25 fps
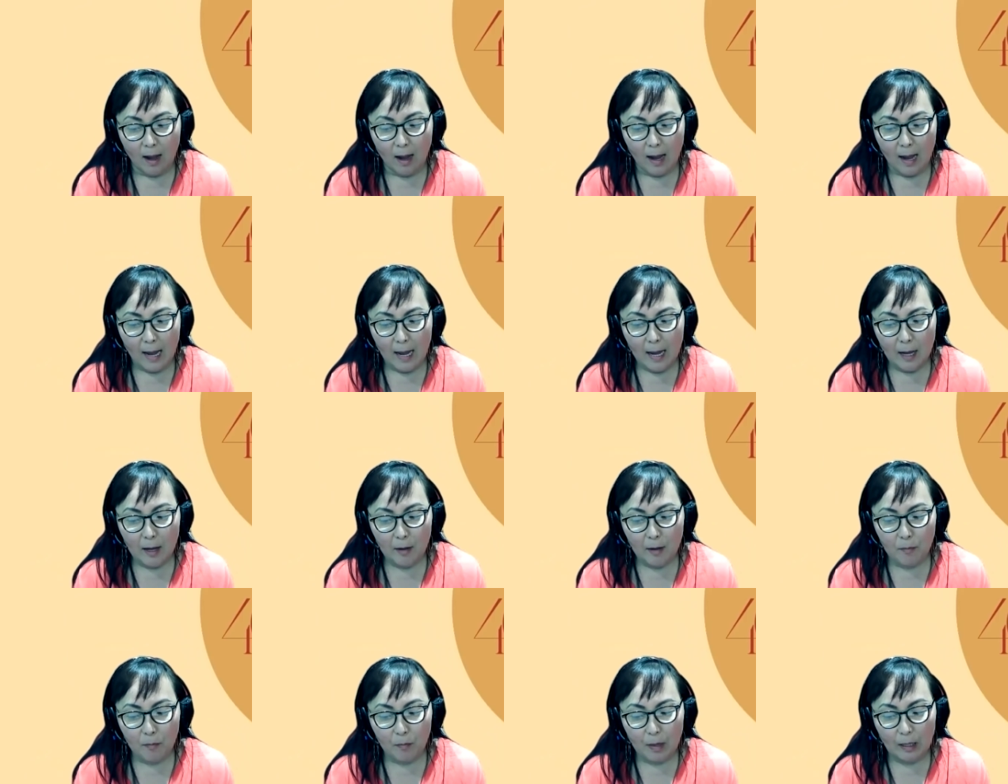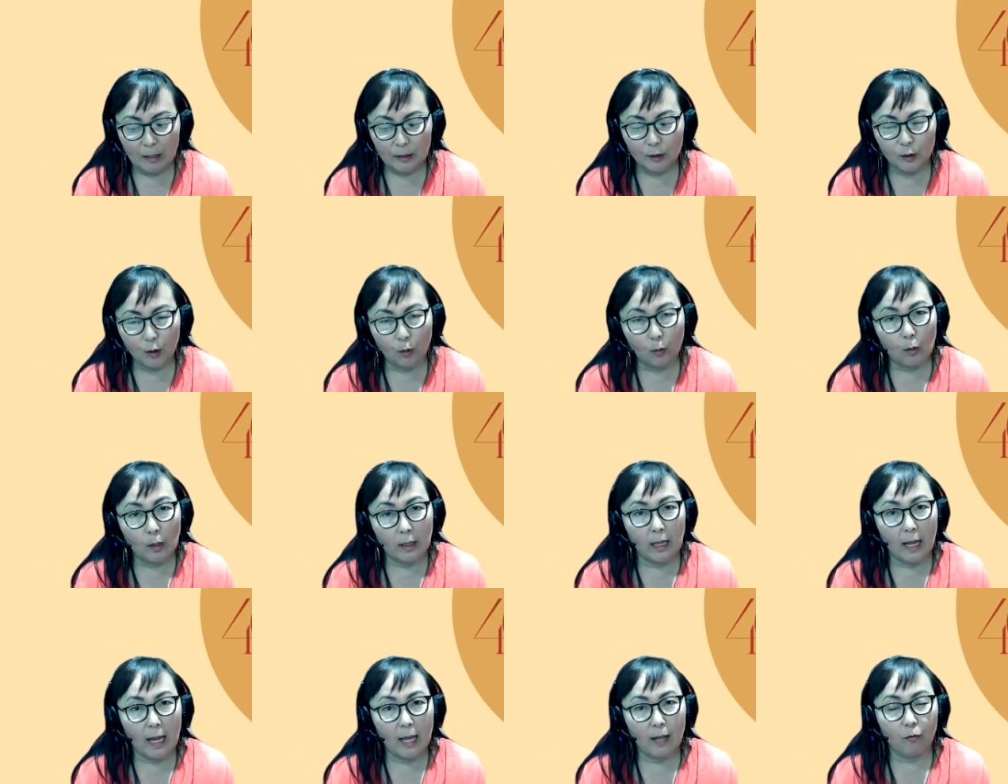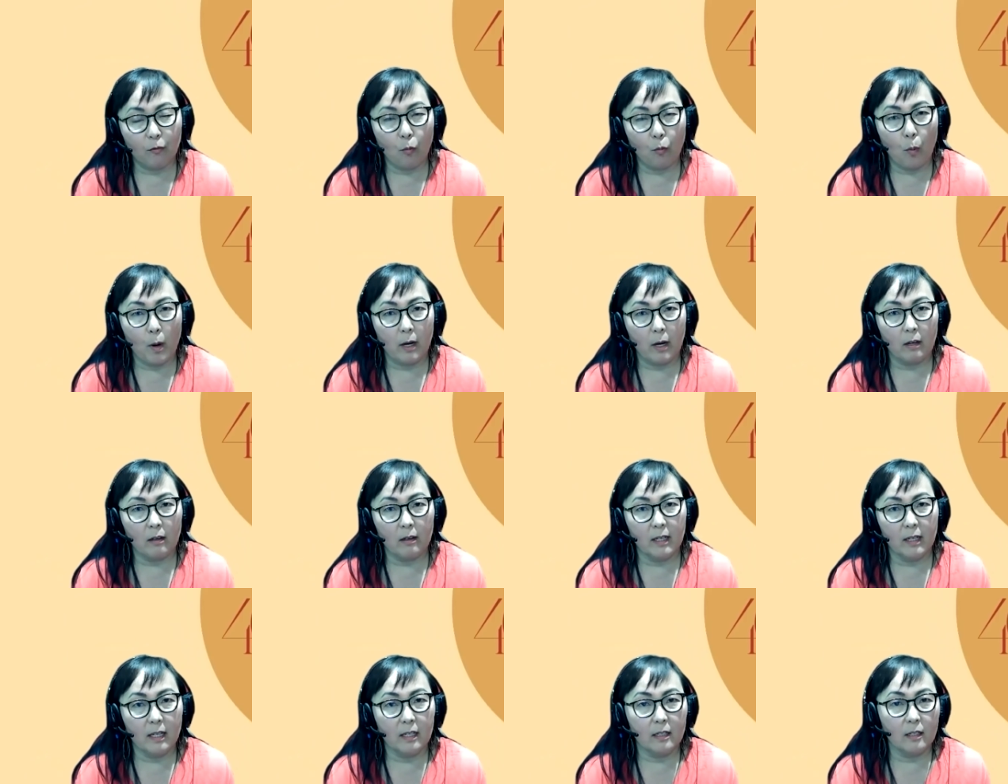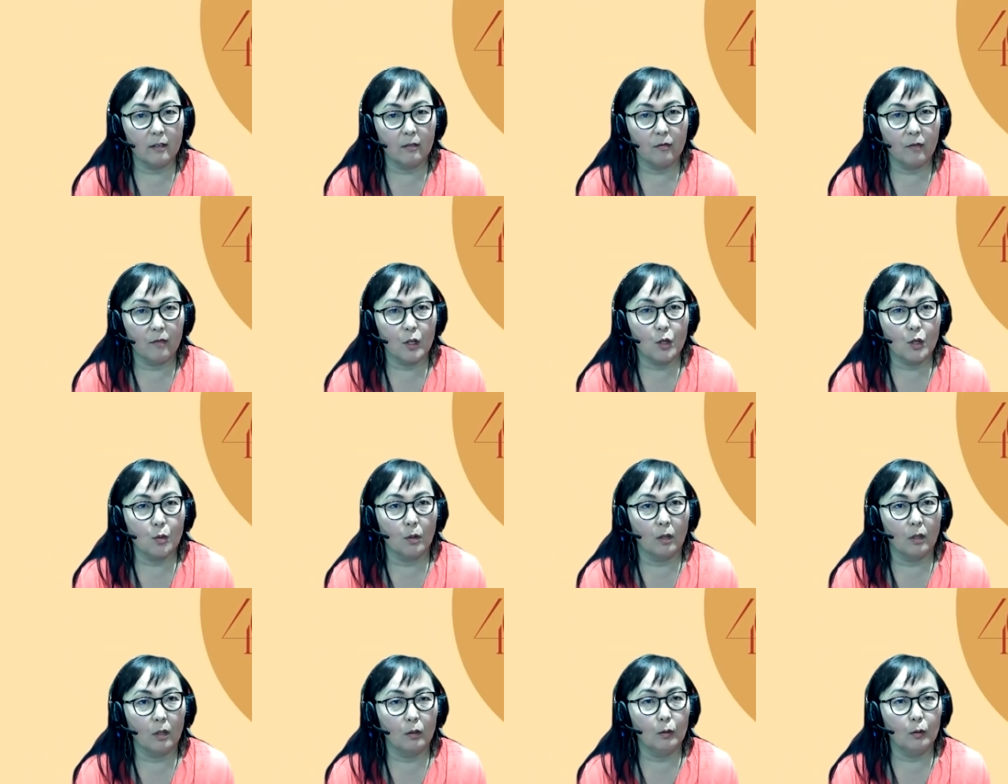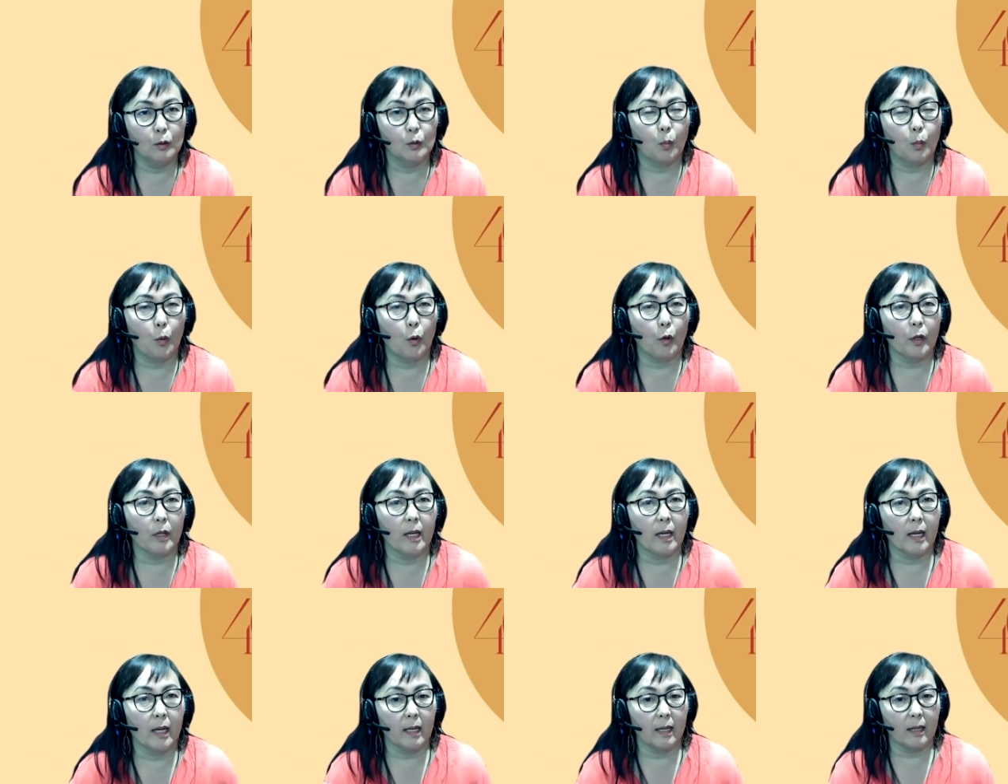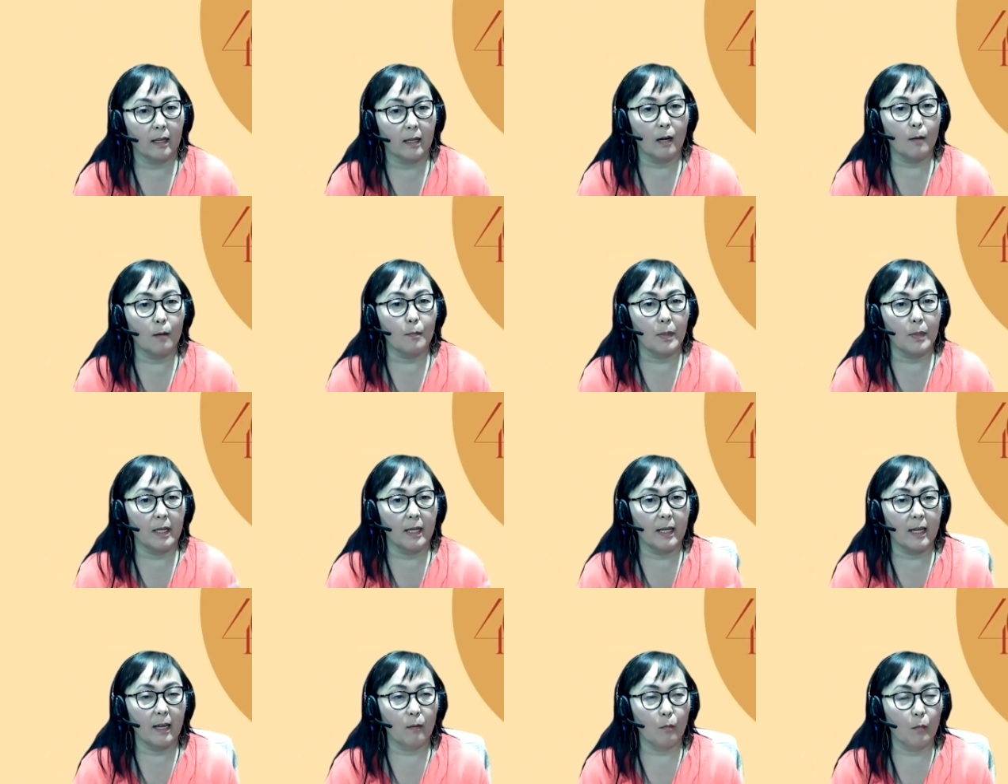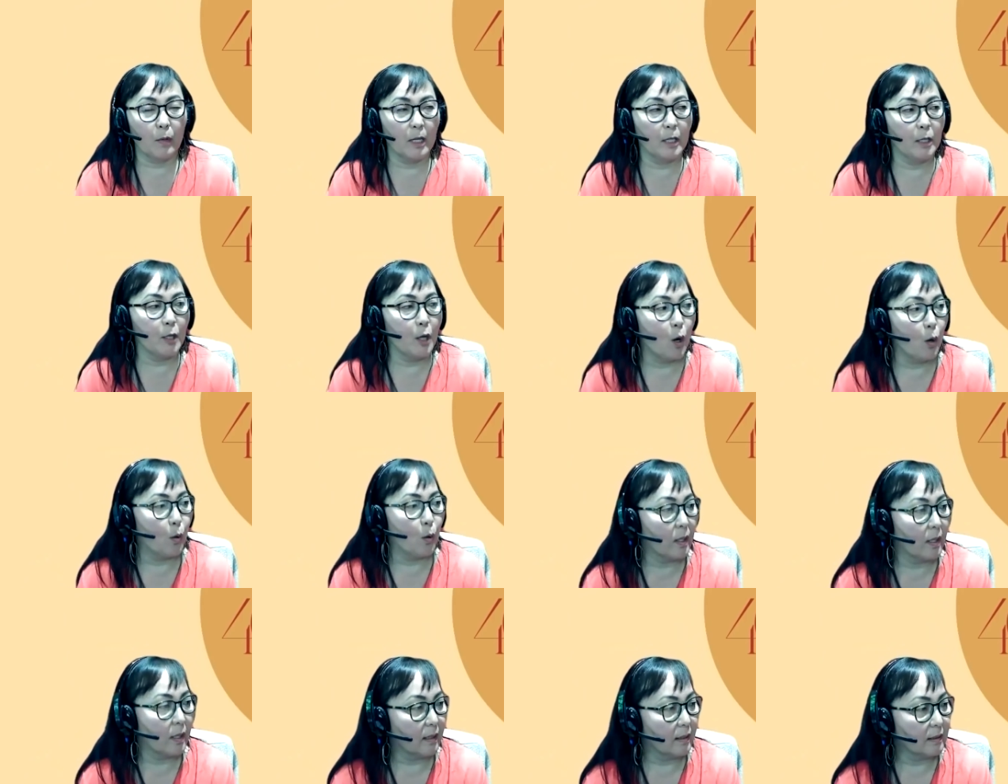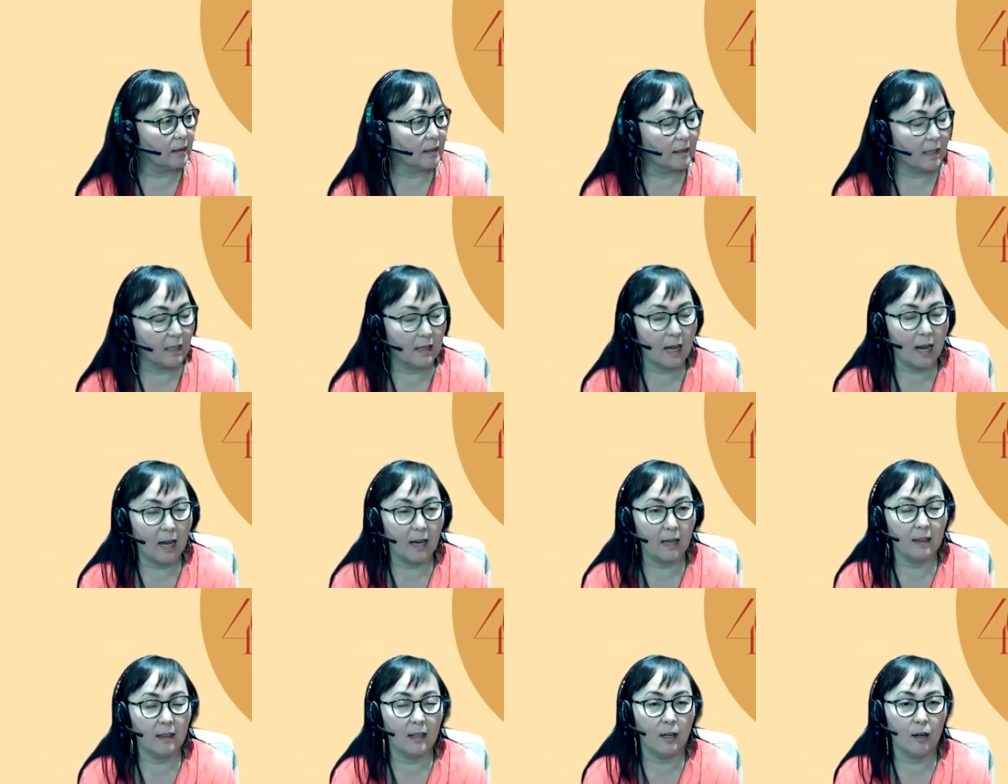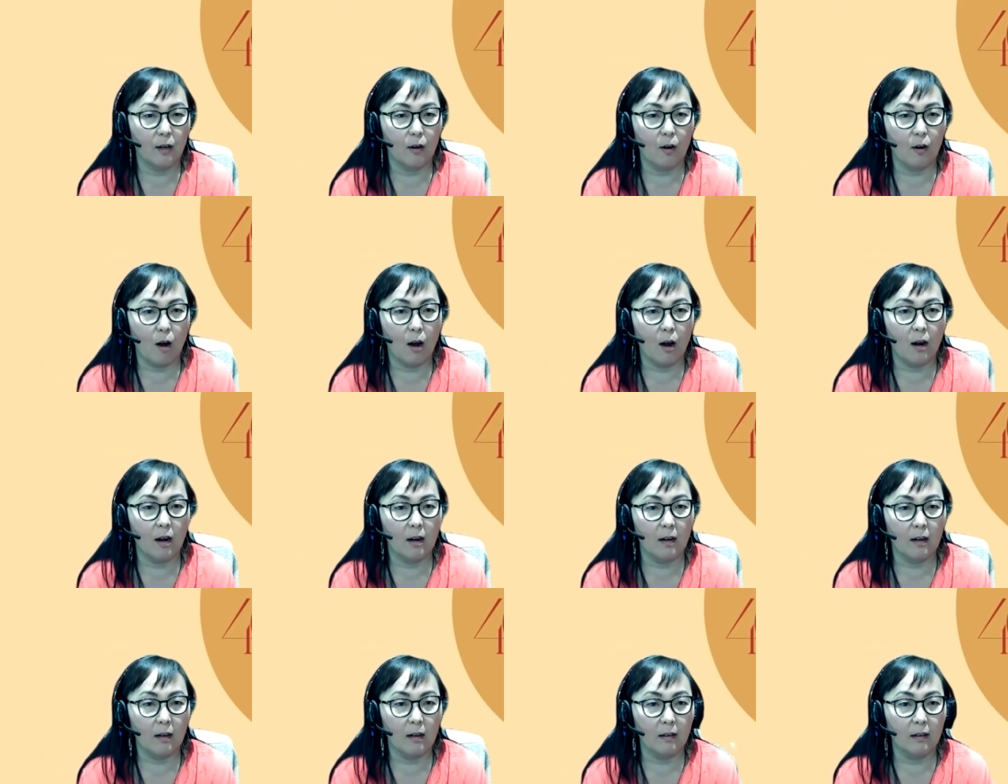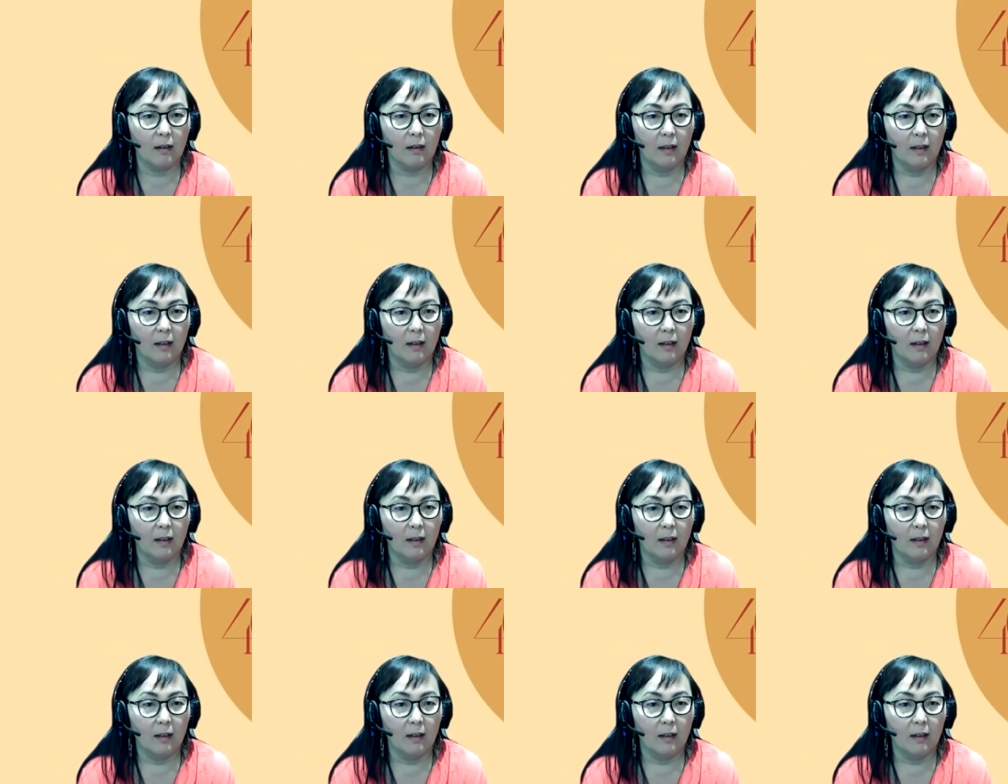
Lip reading: So if we're an individual who's working in a company and we notice that there are